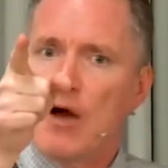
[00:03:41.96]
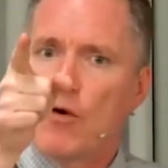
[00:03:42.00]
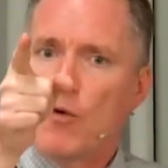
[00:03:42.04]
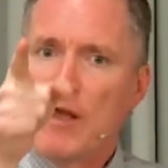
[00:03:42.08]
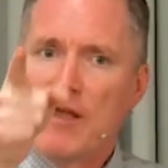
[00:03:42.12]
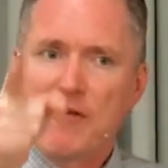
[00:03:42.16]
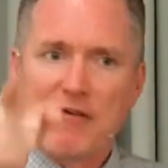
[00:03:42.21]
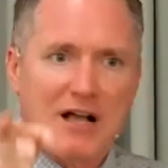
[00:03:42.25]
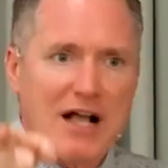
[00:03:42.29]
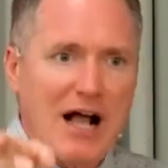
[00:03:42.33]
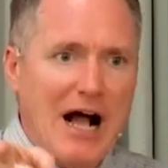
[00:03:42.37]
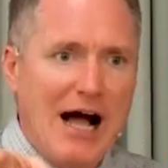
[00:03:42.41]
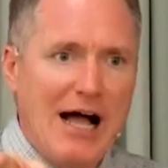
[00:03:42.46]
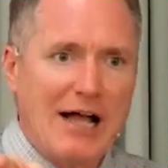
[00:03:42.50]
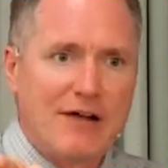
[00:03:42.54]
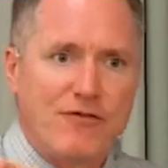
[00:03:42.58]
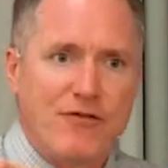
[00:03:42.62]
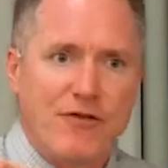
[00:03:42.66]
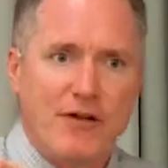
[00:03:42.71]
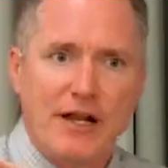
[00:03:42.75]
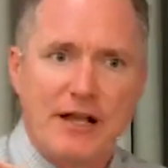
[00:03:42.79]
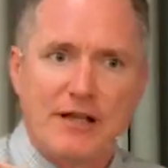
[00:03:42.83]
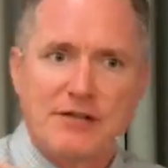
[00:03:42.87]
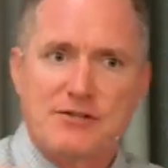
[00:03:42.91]
We have a
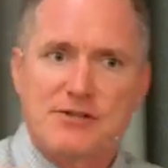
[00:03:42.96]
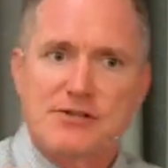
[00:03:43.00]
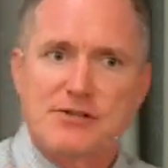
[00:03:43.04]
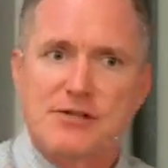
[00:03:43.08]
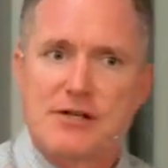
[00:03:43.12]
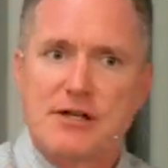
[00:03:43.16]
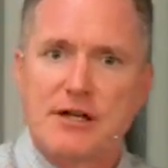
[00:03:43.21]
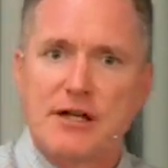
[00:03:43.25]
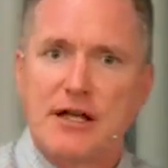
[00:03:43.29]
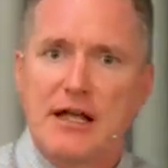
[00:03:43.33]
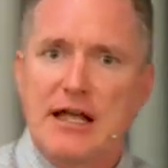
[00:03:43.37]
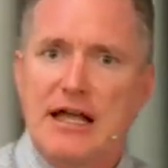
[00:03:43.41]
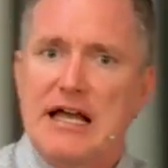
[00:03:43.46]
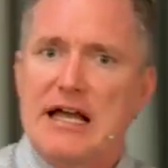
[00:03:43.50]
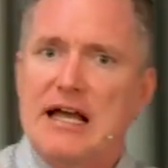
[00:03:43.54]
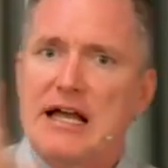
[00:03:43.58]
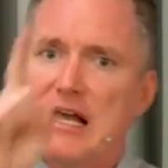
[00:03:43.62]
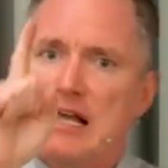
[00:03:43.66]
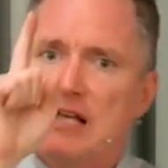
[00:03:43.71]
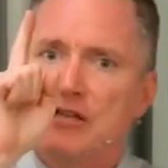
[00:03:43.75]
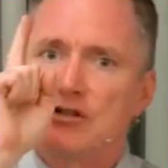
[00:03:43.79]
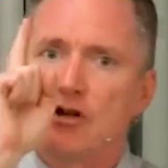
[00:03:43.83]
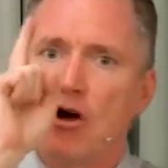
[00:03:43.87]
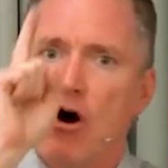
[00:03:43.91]
confidence.
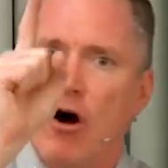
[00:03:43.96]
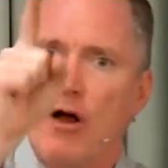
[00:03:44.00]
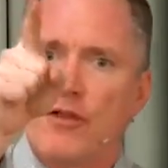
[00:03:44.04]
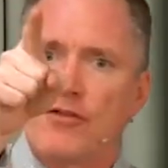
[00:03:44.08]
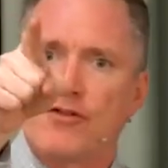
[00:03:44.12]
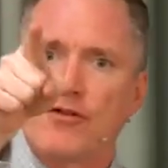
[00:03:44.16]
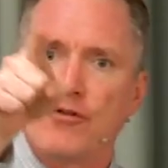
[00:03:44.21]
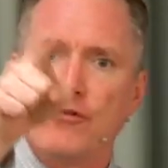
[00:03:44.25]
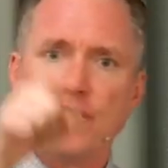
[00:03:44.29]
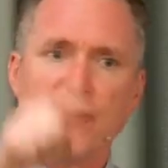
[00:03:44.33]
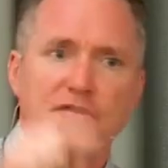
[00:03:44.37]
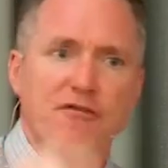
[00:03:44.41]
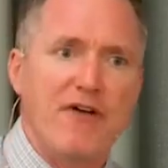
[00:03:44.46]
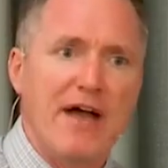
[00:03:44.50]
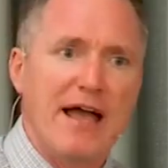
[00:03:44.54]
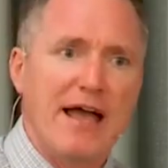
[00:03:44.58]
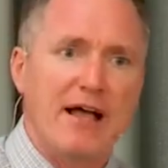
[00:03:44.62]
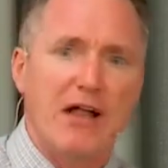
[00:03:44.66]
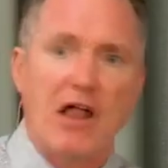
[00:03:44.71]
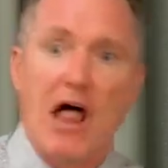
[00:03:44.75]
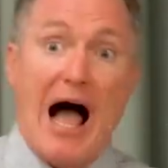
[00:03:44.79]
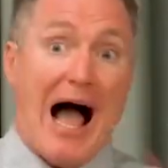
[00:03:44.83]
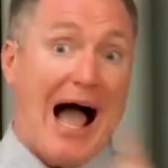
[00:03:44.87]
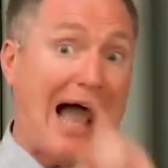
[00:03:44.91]
He's gone through the
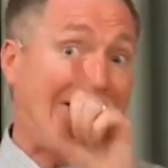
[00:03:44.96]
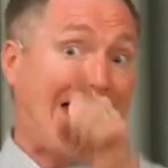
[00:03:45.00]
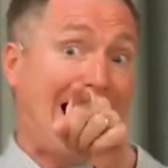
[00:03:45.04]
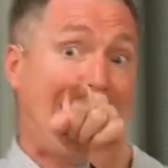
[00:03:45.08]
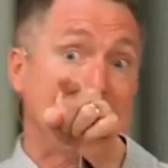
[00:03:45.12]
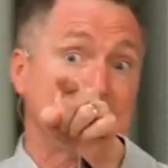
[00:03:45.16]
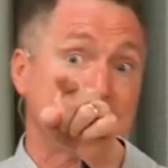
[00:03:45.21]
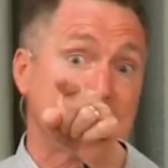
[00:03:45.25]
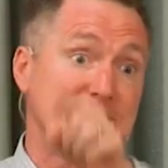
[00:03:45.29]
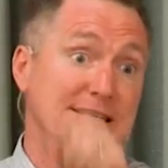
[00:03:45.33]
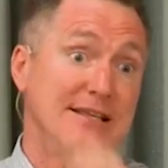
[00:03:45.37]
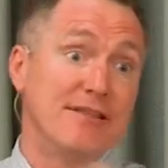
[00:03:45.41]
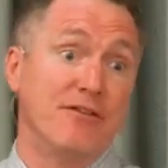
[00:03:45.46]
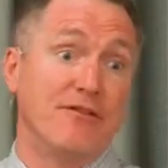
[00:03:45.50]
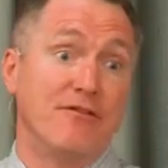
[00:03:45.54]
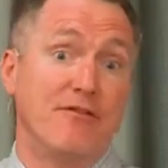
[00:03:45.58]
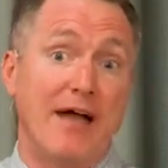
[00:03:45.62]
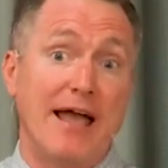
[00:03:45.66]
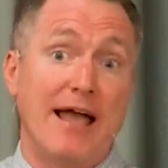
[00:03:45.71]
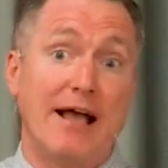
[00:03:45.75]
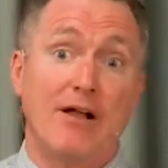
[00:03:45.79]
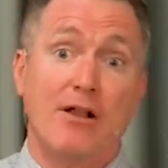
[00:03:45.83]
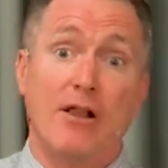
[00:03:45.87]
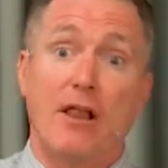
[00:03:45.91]
veil. I can't see the
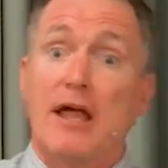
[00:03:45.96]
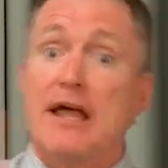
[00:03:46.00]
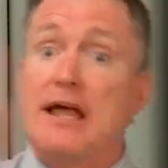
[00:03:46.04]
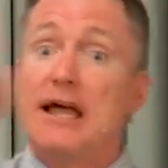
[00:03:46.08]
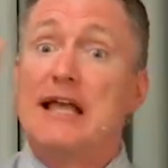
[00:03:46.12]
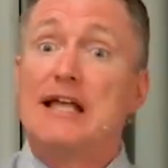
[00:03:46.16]
veil.